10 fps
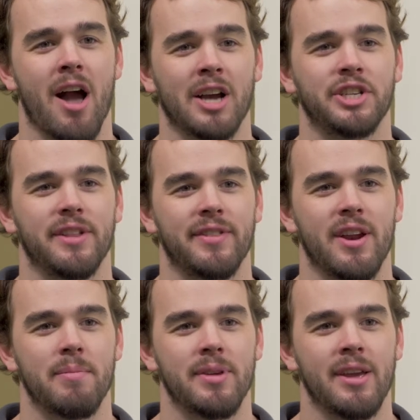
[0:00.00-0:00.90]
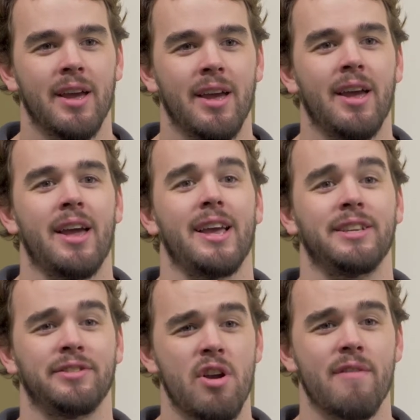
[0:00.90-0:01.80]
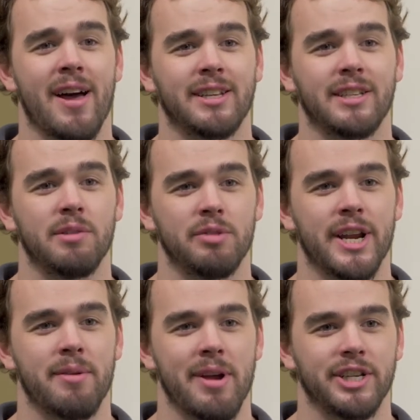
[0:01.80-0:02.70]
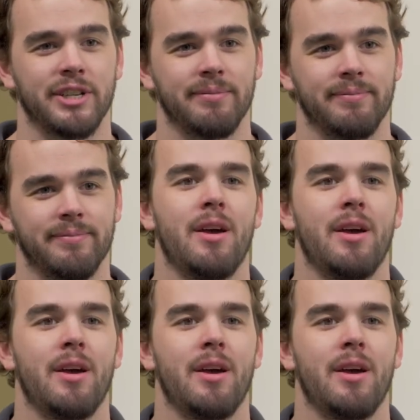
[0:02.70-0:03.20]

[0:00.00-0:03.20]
oxygen therapy is neurovascular regeneration.